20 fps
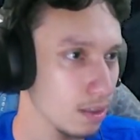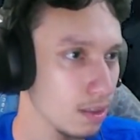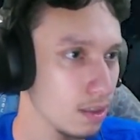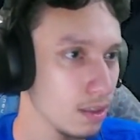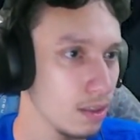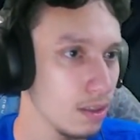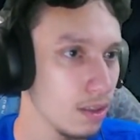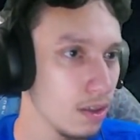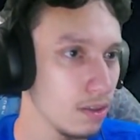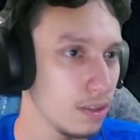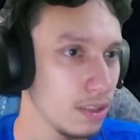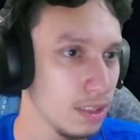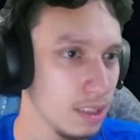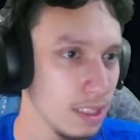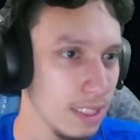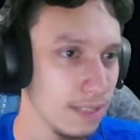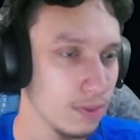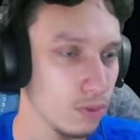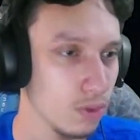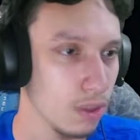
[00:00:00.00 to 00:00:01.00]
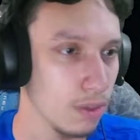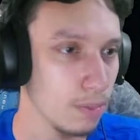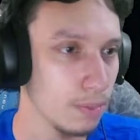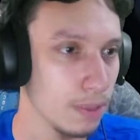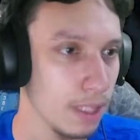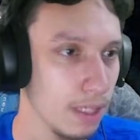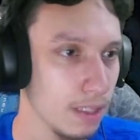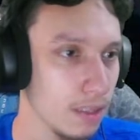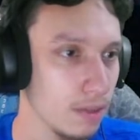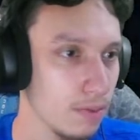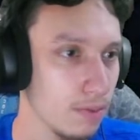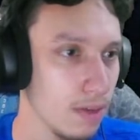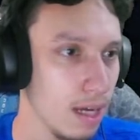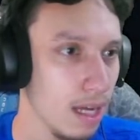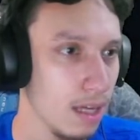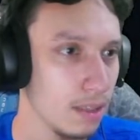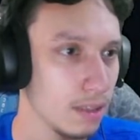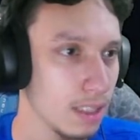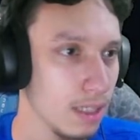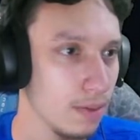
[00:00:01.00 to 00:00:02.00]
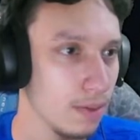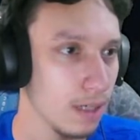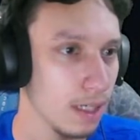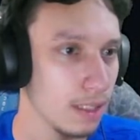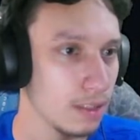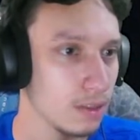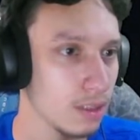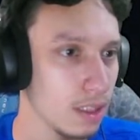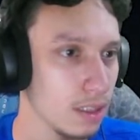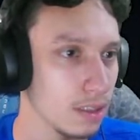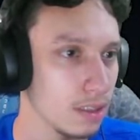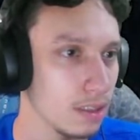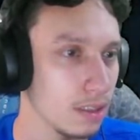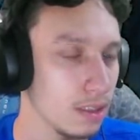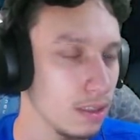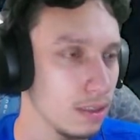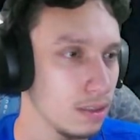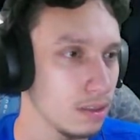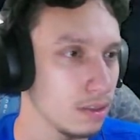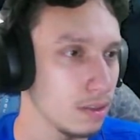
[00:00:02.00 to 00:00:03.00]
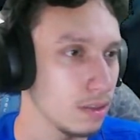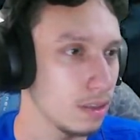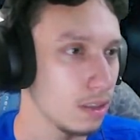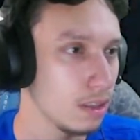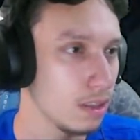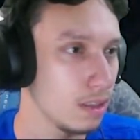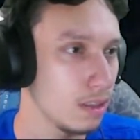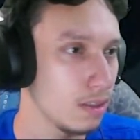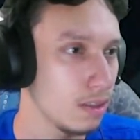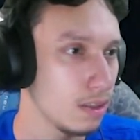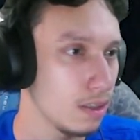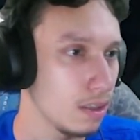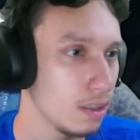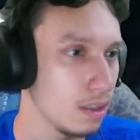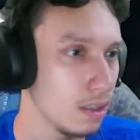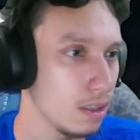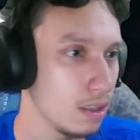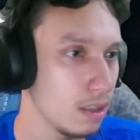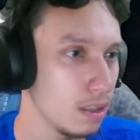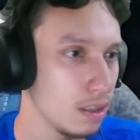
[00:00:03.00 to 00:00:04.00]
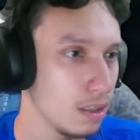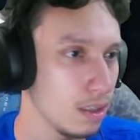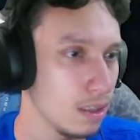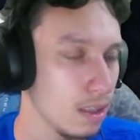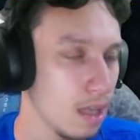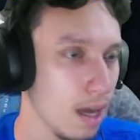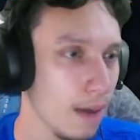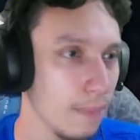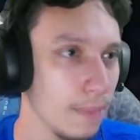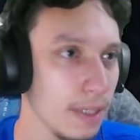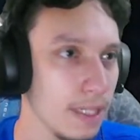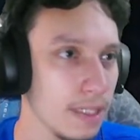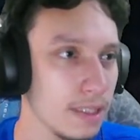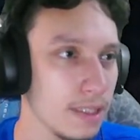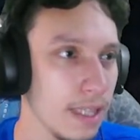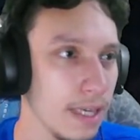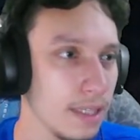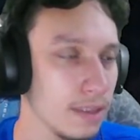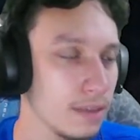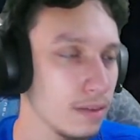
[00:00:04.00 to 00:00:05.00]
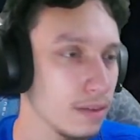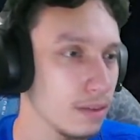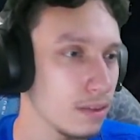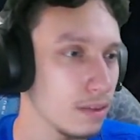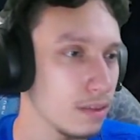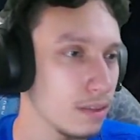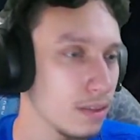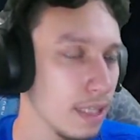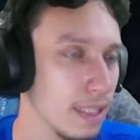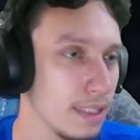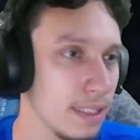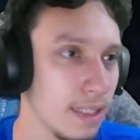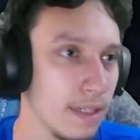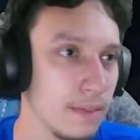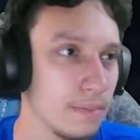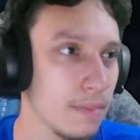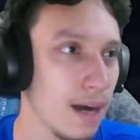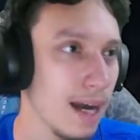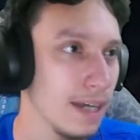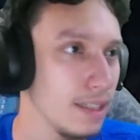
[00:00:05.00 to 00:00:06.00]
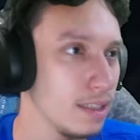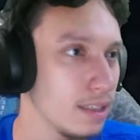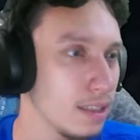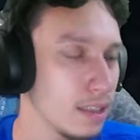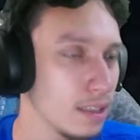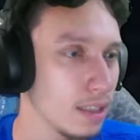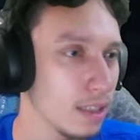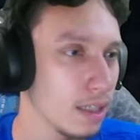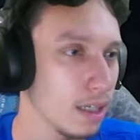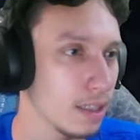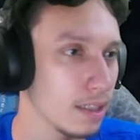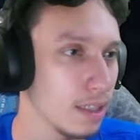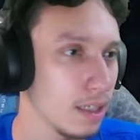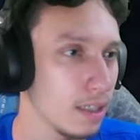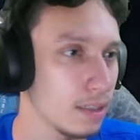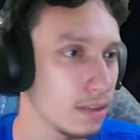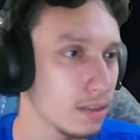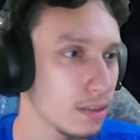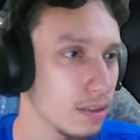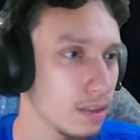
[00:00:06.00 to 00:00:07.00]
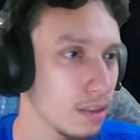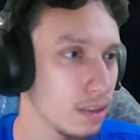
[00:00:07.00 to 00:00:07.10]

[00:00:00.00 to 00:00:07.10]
Yo, these thieves weren't playing around. They were out here trying to kill. I mean, they they didn't mind killing, I guess.